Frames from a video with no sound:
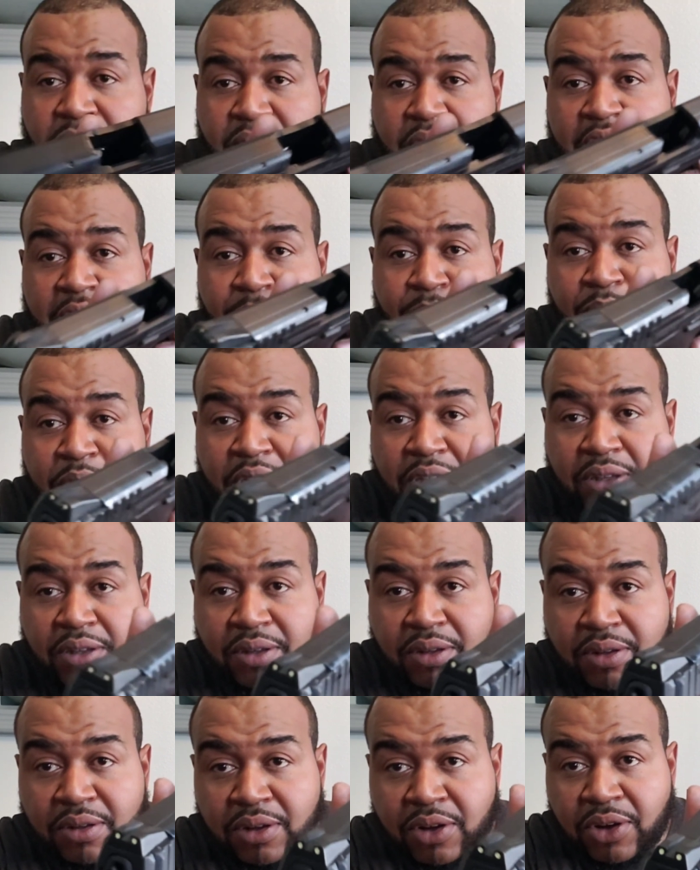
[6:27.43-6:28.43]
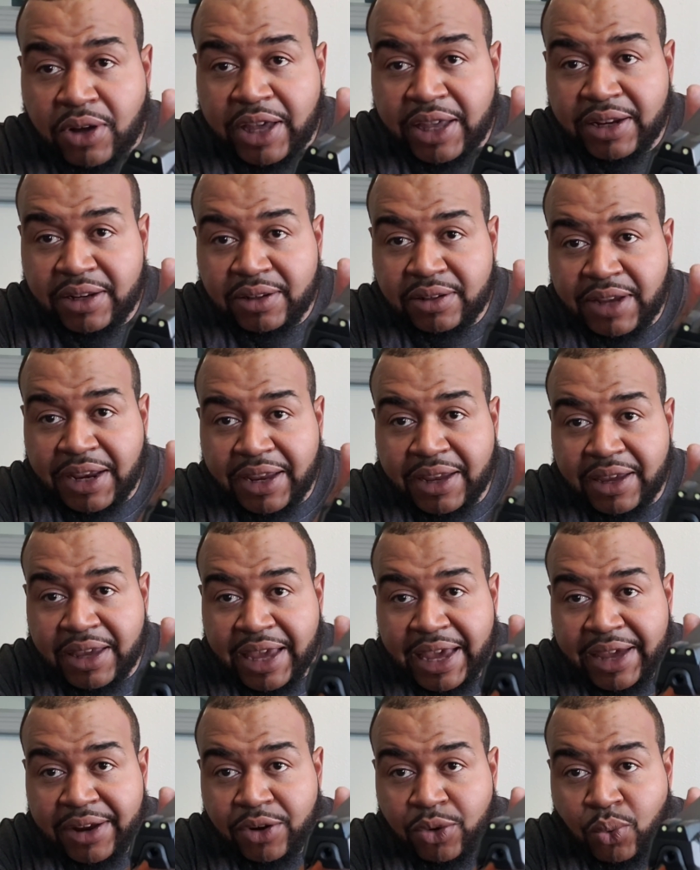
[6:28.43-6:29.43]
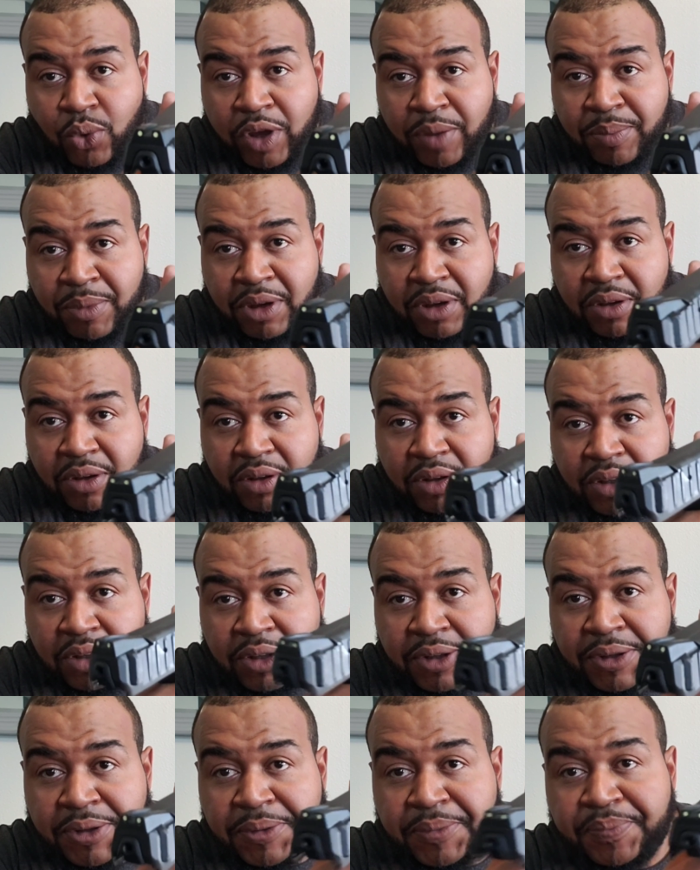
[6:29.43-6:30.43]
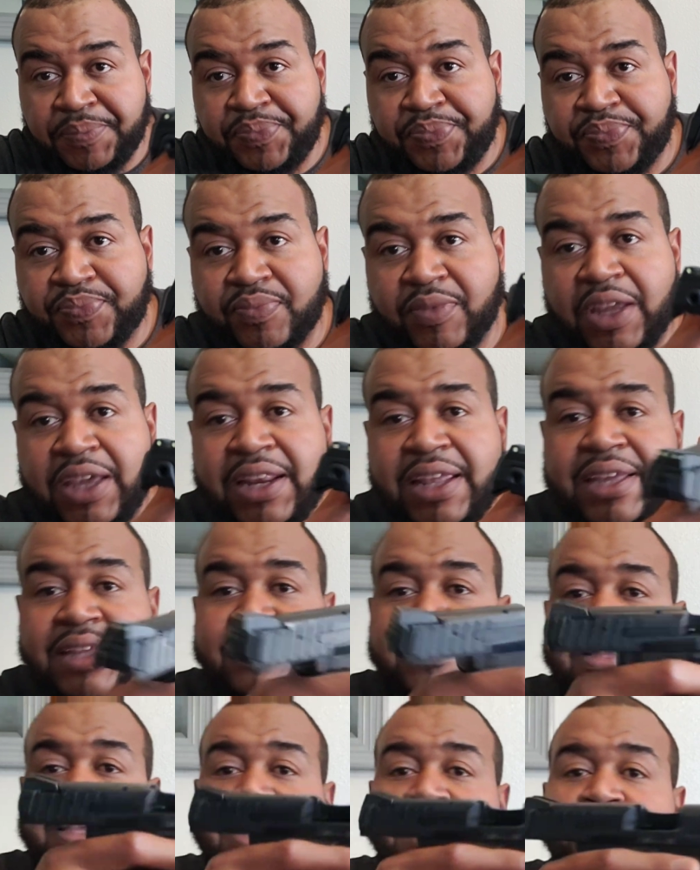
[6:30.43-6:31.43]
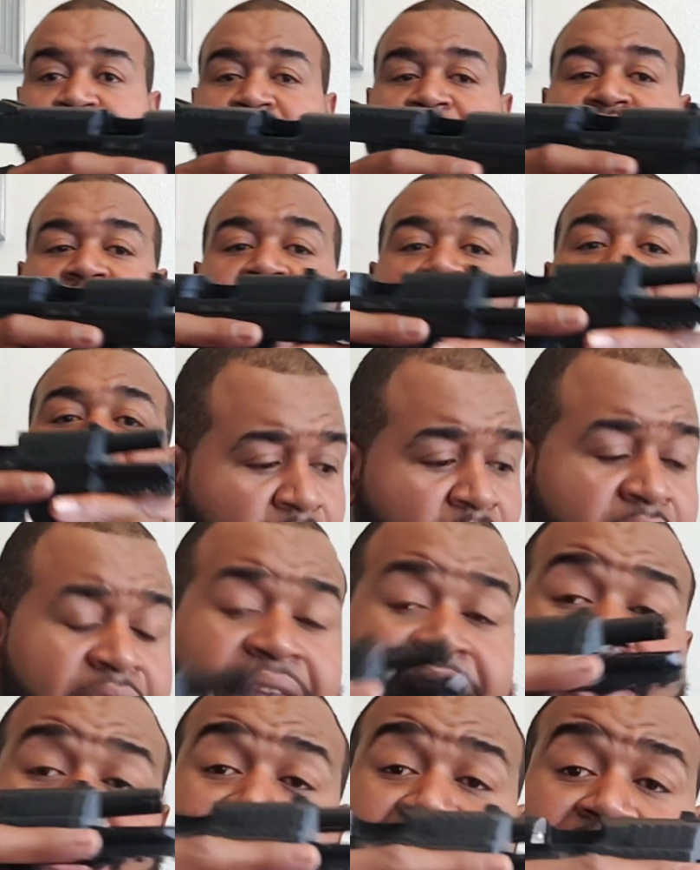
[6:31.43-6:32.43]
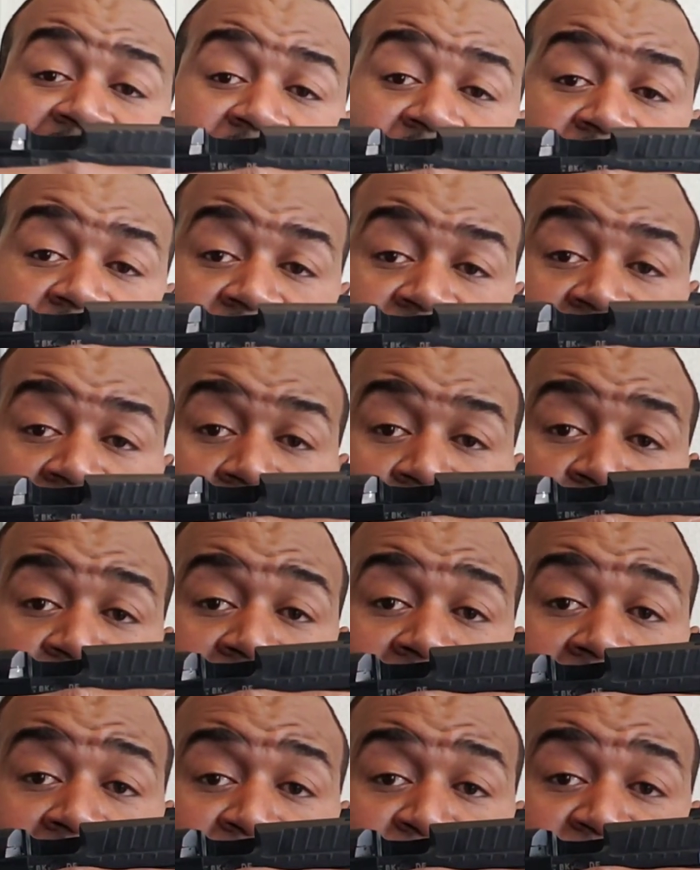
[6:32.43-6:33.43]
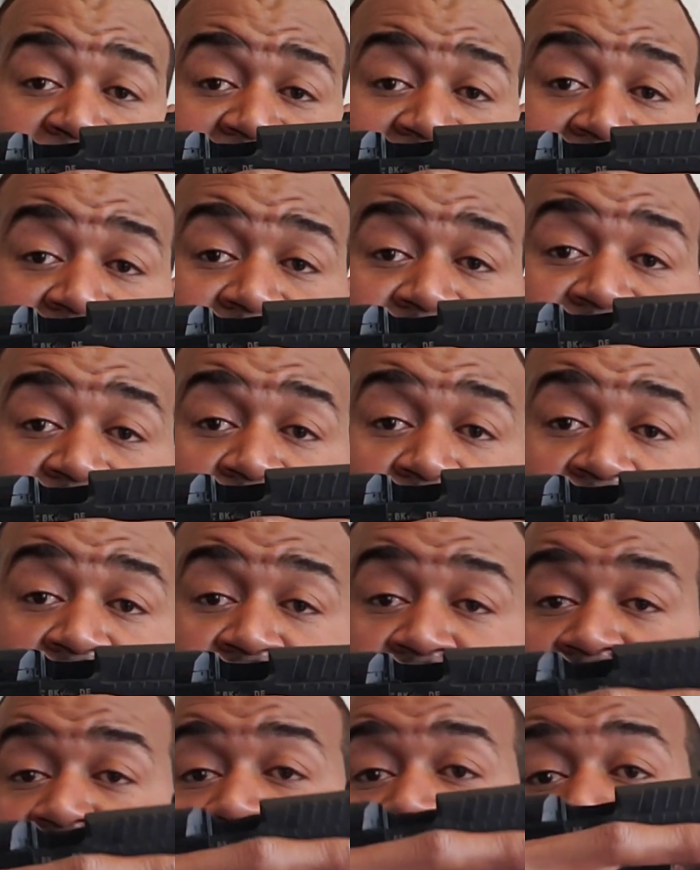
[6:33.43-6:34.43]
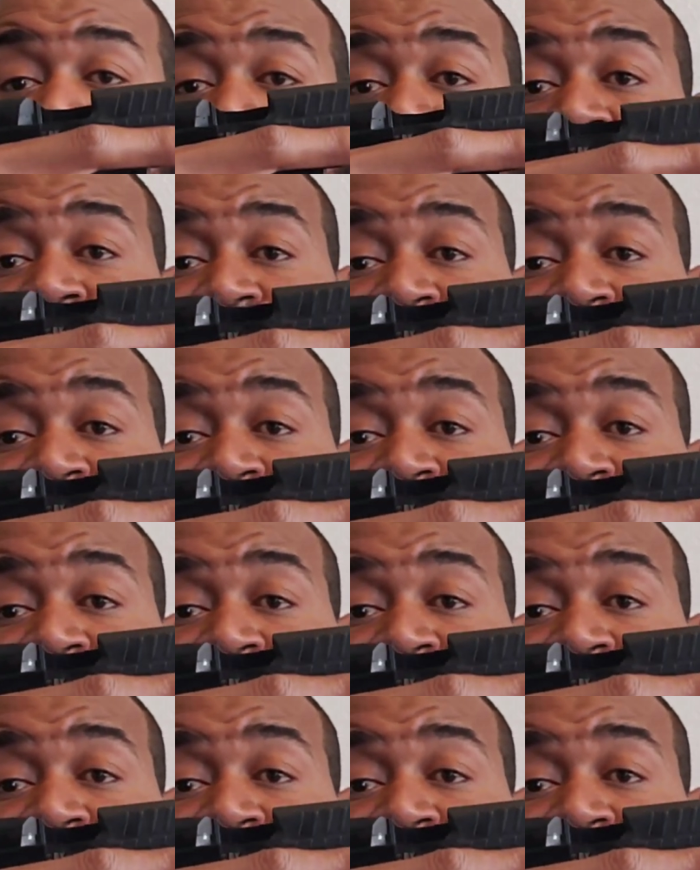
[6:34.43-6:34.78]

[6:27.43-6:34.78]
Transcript: Empty. Go ahead and take a gander with me. It is empty. This is the subcompact version of the